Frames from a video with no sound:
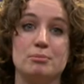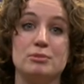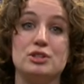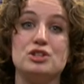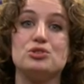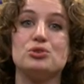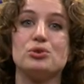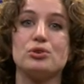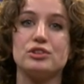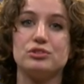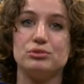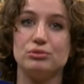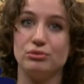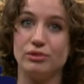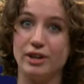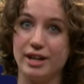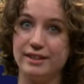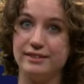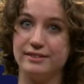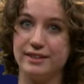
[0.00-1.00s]
Be sure to
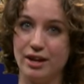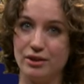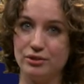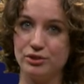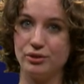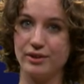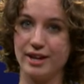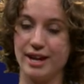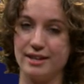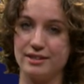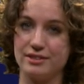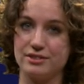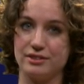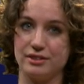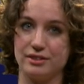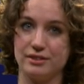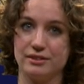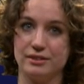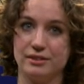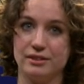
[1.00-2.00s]
write down your
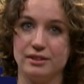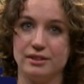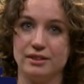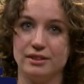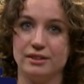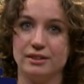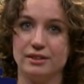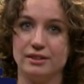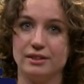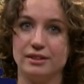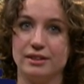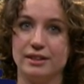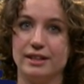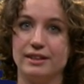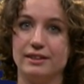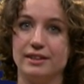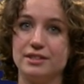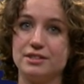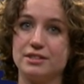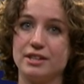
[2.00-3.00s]
answer.
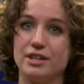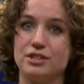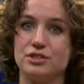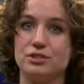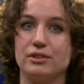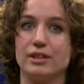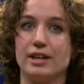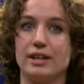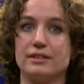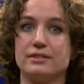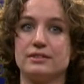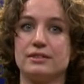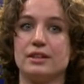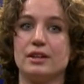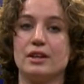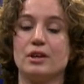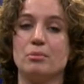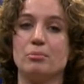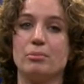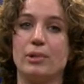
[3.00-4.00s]
In this case you get
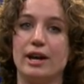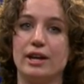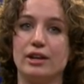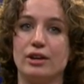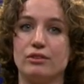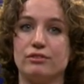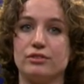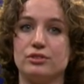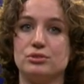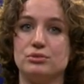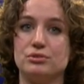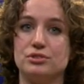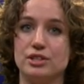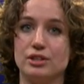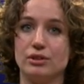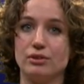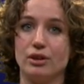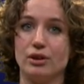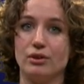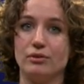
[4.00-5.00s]
pi over 2,
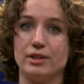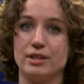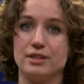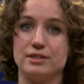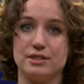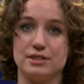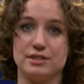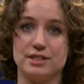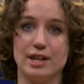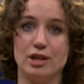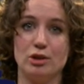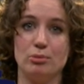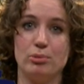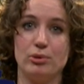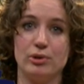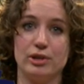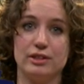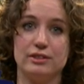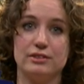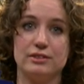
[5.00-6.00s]
0 is a saddle
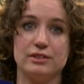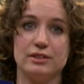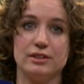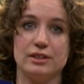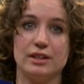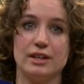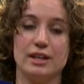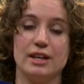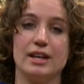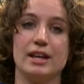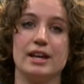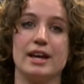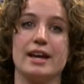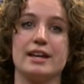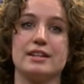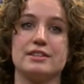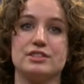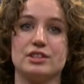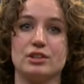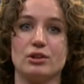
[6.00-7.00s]
point,
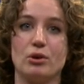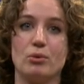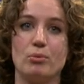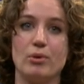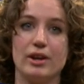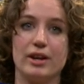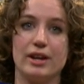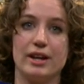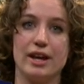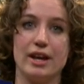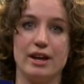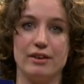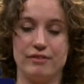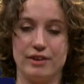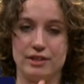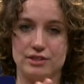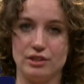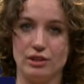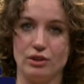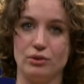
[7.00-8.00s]
at 0, 1 f
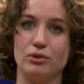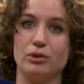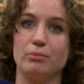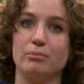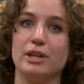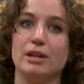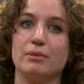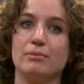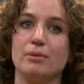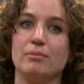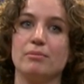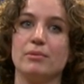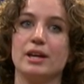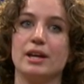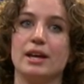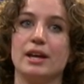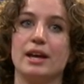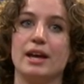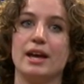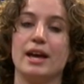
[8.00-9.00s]
has a local minimum,
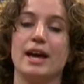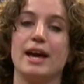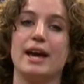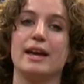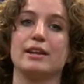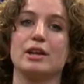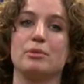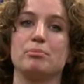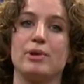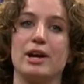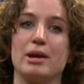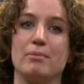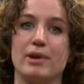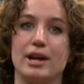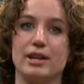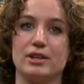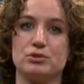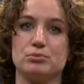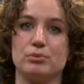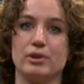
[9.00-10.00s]
and at pi
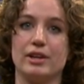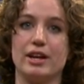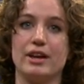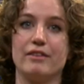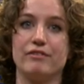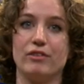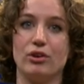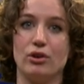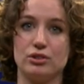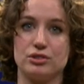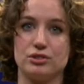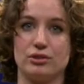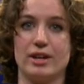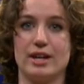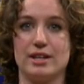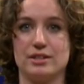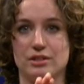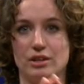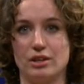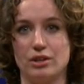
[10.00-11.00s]
minus 1 f also
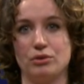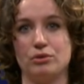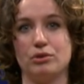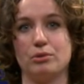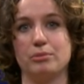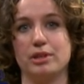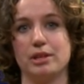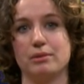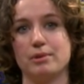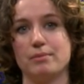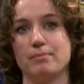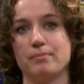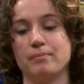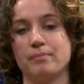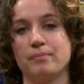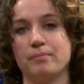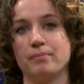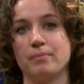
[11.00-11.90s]
has a local minimum.